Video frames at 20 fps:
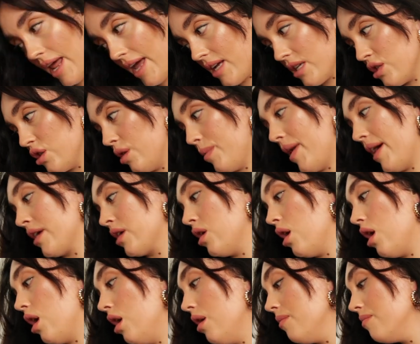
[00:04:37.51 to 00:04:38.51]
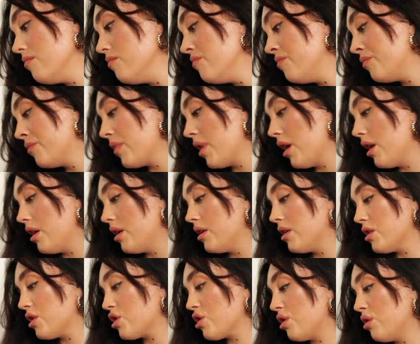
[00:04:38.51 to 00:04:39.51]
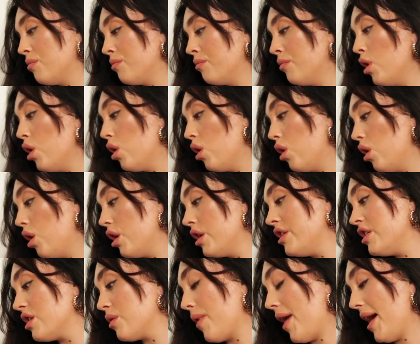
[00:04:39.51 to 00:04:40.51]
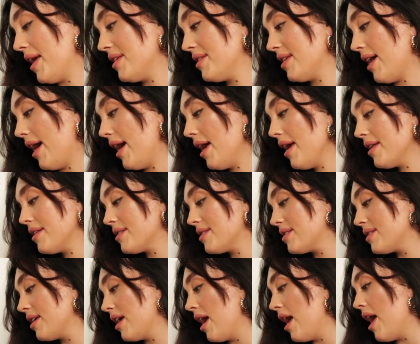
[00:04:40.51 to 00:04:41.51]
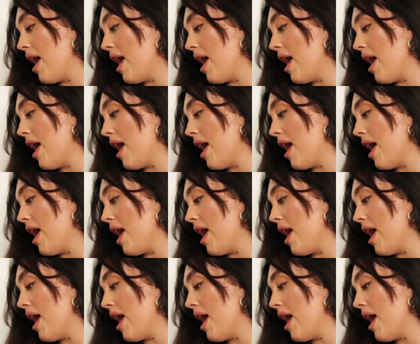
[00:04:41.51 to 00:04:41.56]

Next up, I got some more underwear sets.